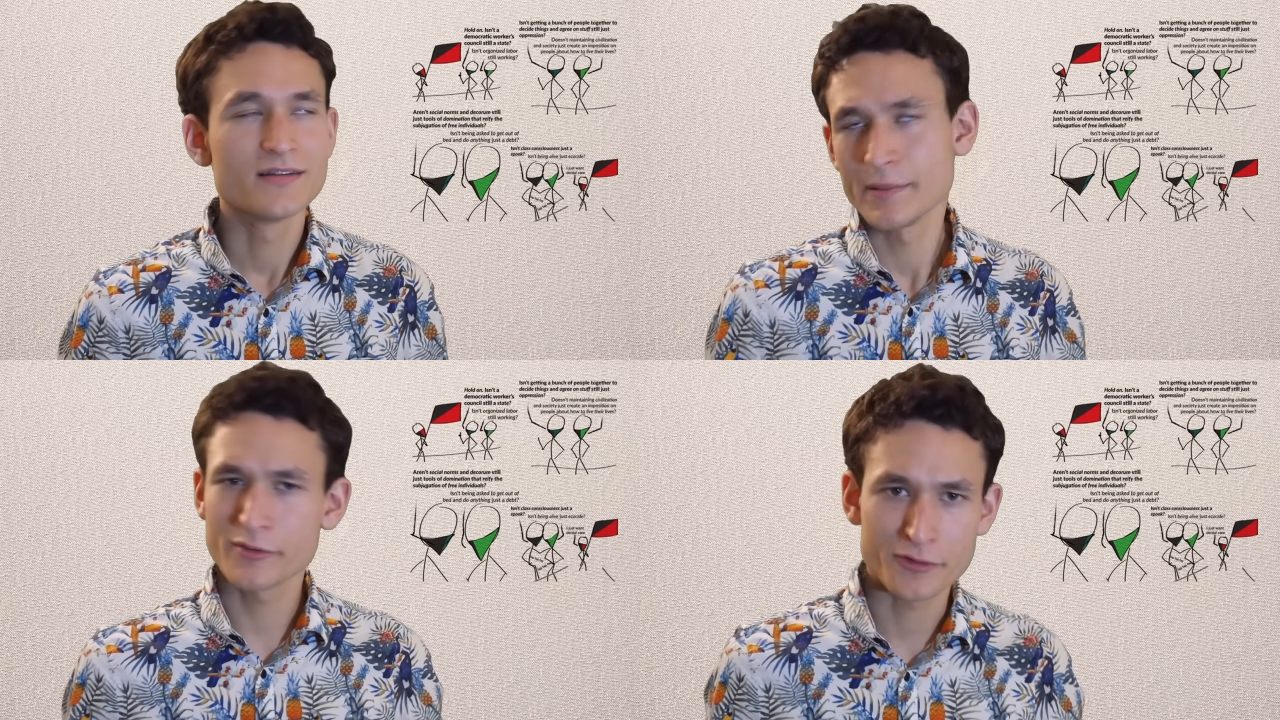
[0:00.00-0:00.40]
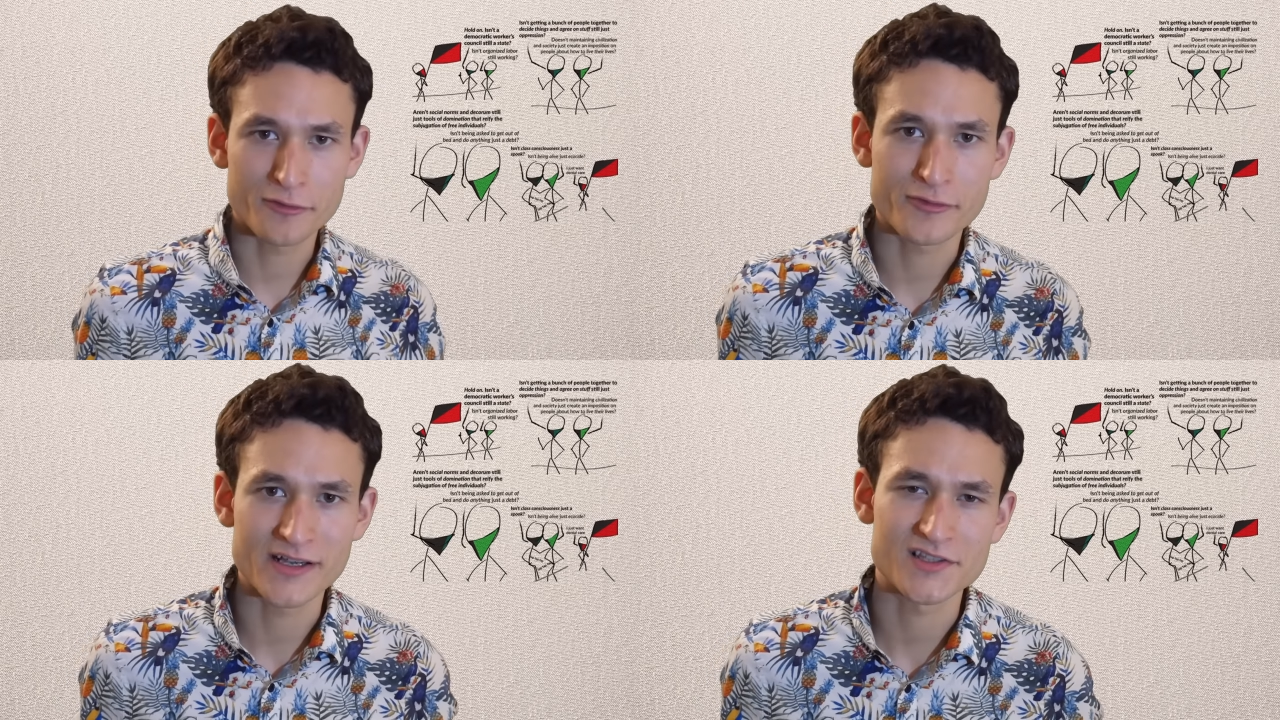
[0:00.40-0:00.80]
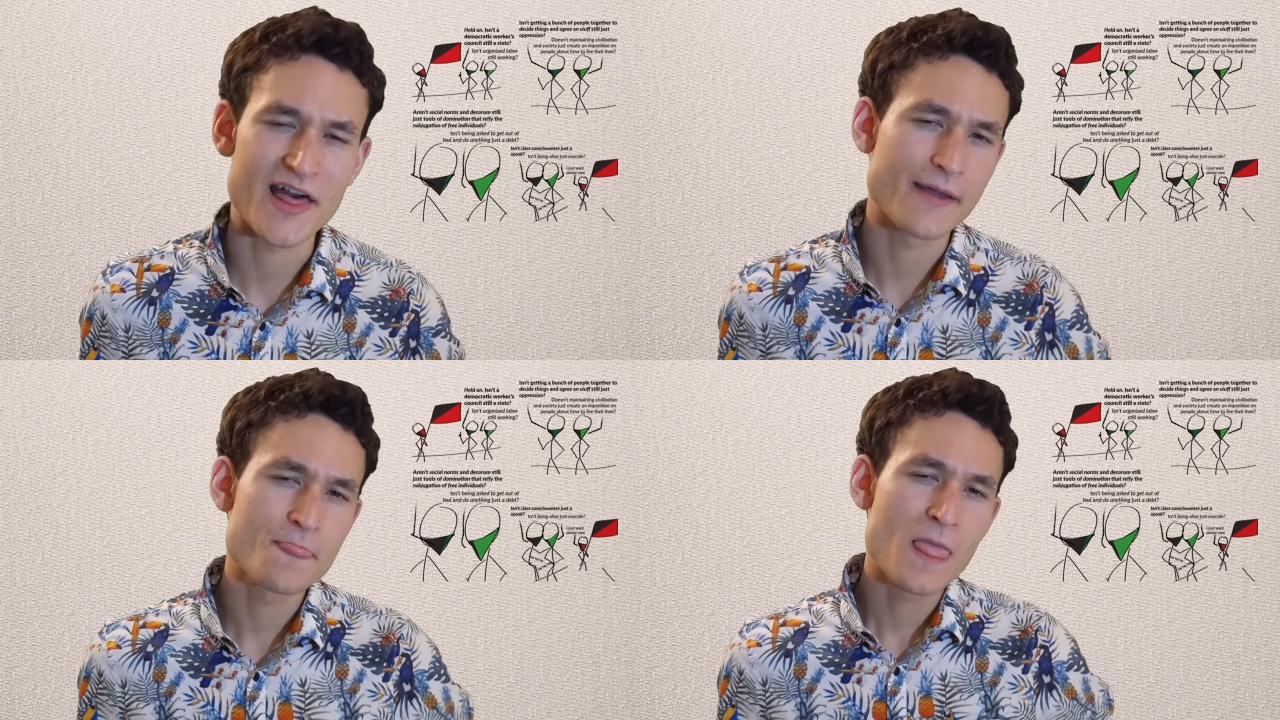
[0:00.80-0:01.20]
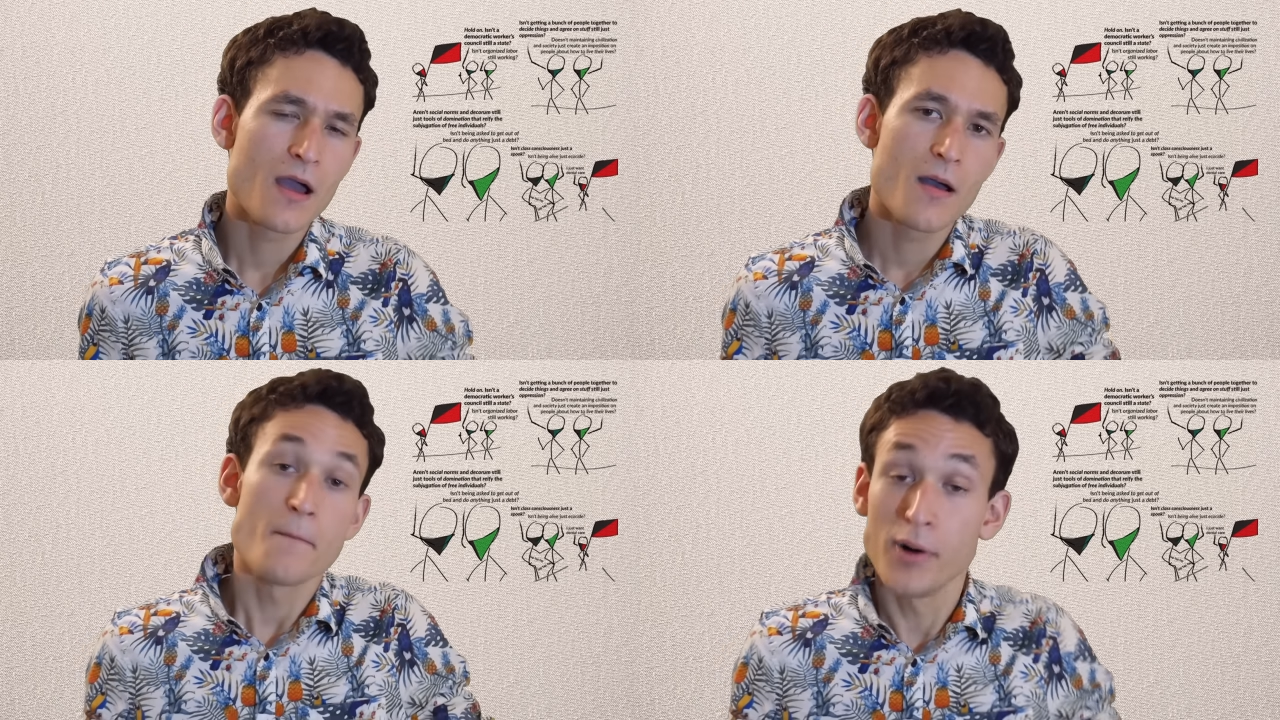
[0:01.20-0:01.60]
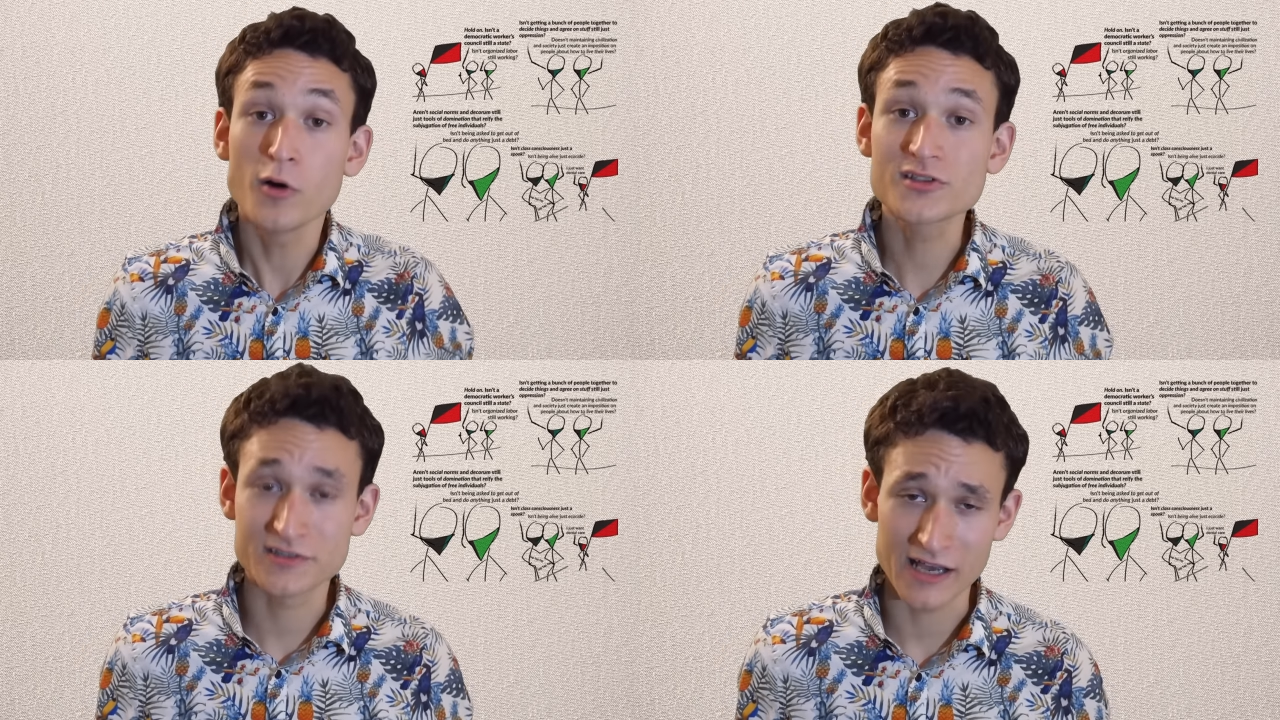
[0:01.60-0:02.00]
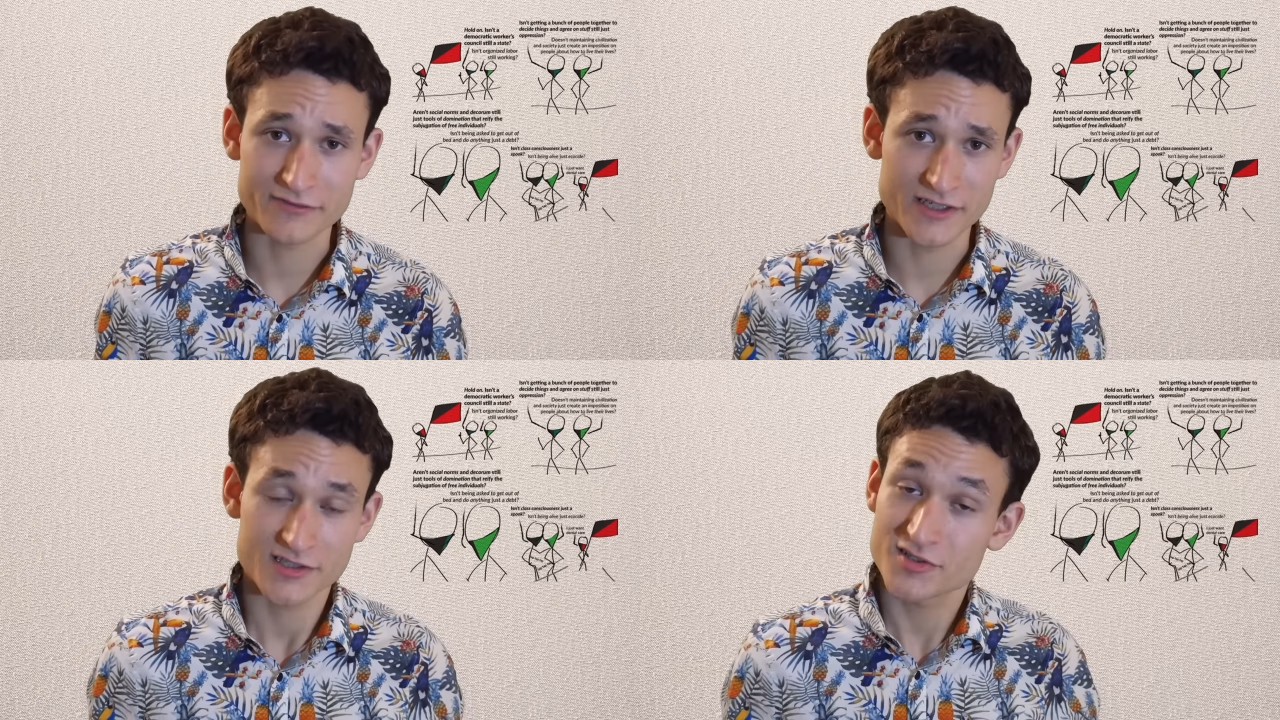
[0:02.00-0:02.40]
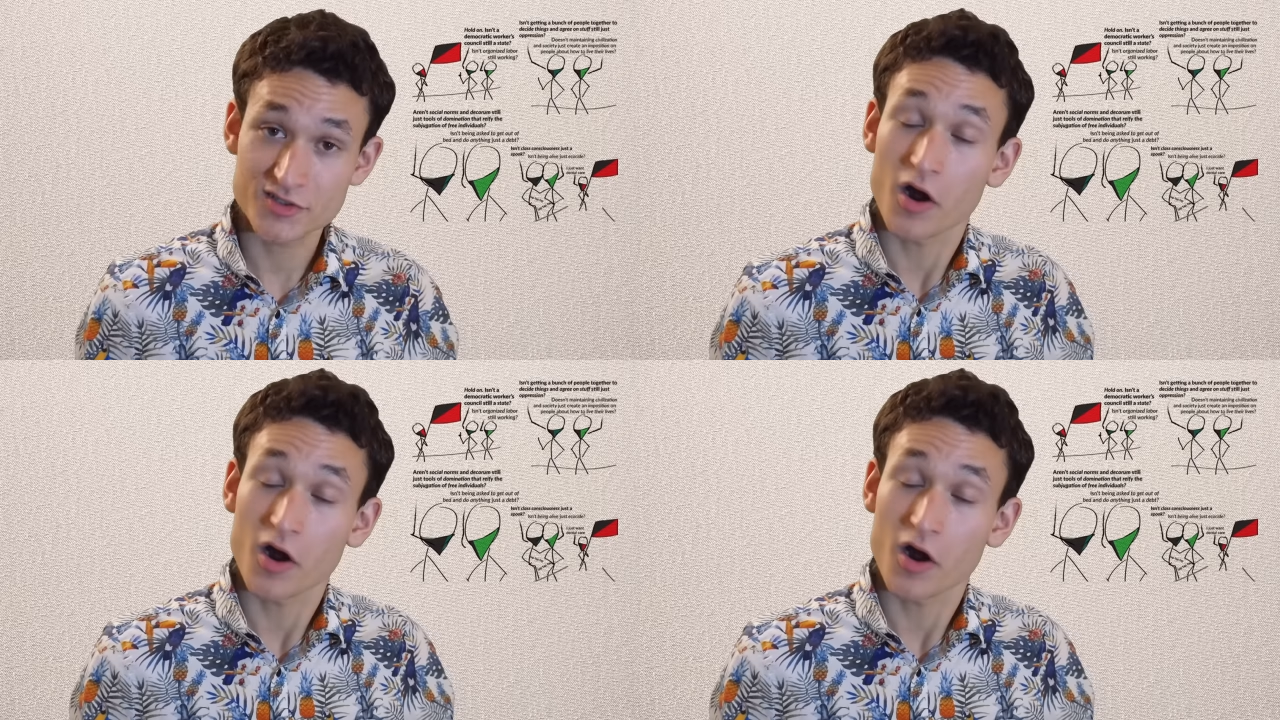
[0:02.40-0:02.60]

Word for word: Let me rephrase that. Post-leftists